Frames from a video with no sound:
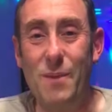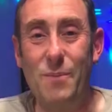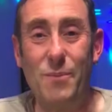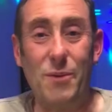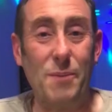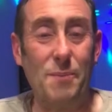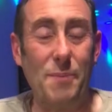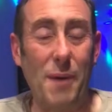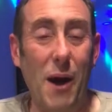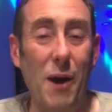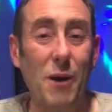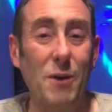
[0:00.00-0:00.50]

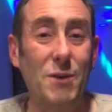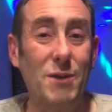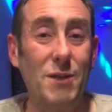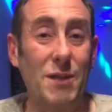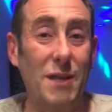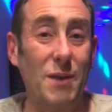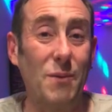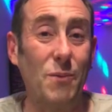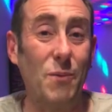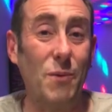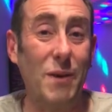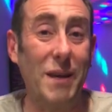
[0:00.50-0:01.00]
proposed
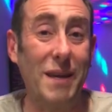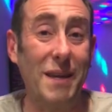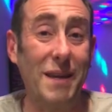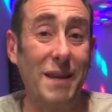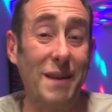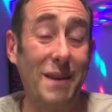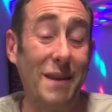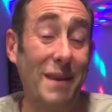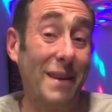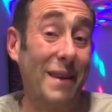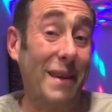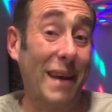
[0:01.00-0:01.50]
that we
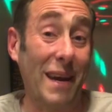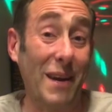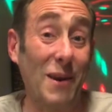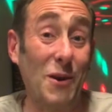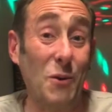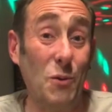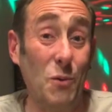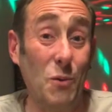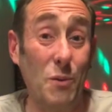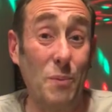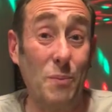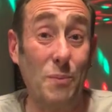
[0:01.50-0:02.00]
get
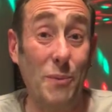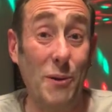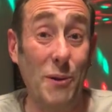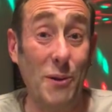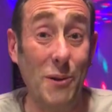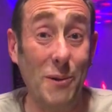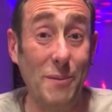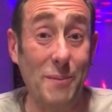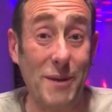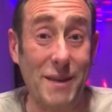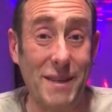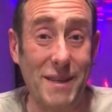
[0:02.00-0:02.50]
called
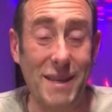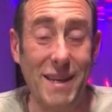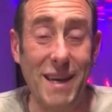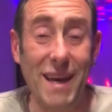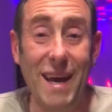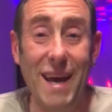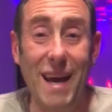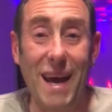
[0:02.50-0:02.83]
Pullman,